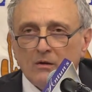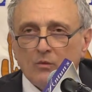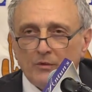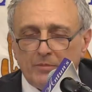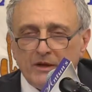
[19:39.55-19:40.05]

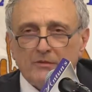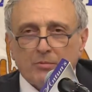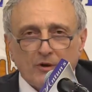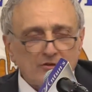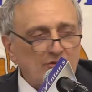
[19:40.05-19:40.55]
would be
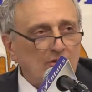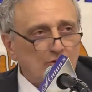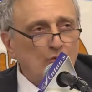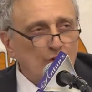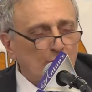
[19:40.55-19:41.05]
the president,
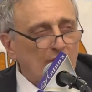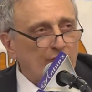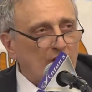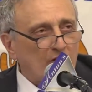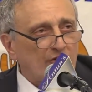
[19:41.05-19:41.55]
you would run
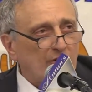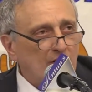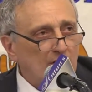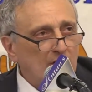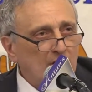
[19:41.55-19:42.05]
for governor,
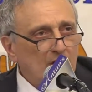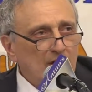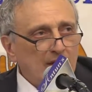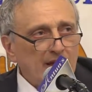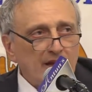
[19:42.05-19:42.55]

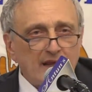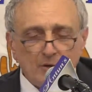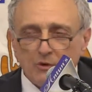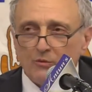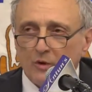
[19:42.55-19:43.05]
and he
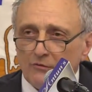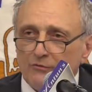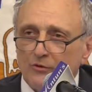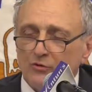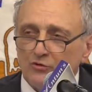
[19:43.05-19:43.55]
would run
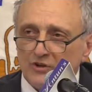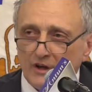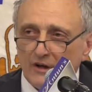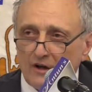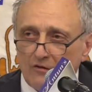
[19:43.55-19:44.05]
for
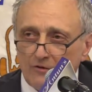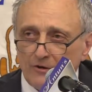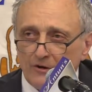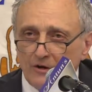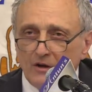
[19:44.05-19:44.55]
lieutenant
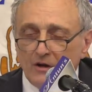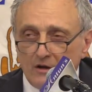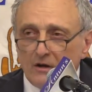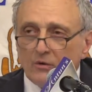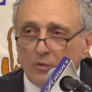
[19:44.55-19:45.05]
governor
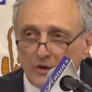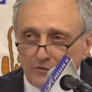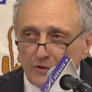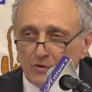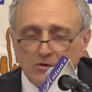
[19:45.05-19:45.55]

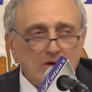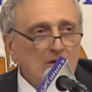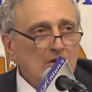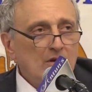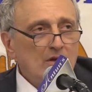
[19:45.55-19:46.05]
with you.
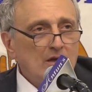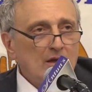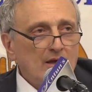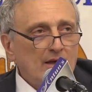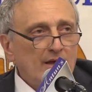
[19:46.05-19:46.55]

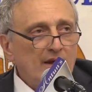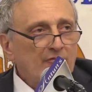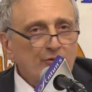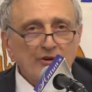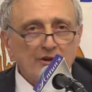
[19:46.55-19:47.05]
And
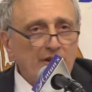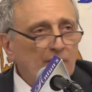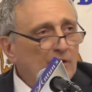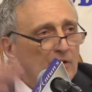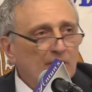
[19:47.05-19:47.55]
after a
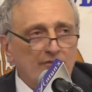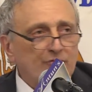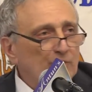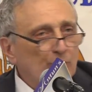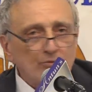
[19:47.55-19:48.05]
year,
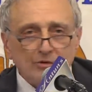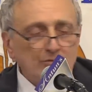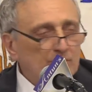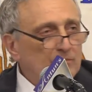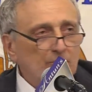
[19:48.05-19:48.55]
after
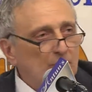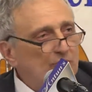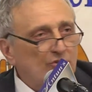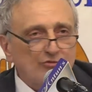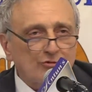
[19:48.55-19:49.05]
you
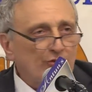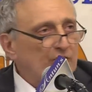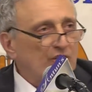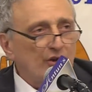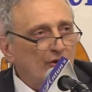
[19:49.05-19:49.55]
just
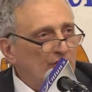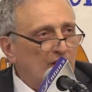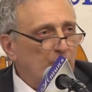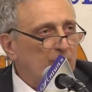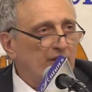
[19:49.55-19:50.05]
served a year and
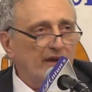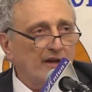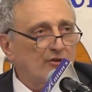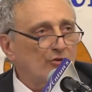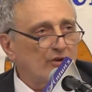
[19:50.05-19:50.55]
did what you
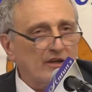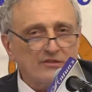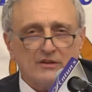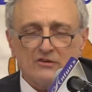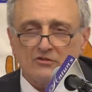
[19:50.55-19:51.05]
had to do to
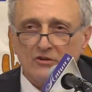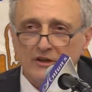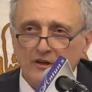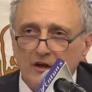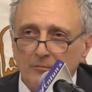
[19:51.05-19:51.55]
get things
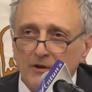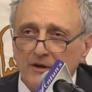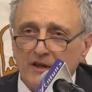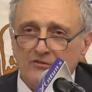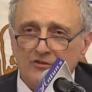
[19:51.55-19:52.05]
cleaned up in
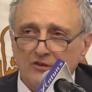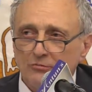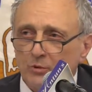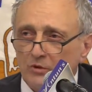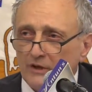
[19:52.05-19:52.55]
that
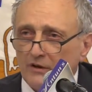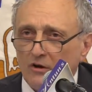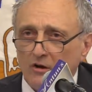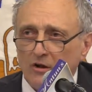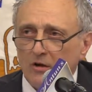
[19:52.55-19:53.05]
cesspool they
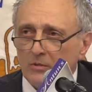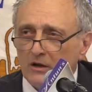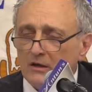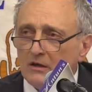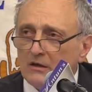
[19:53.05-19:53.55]
call
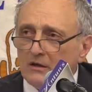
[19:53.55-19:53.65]
Albany,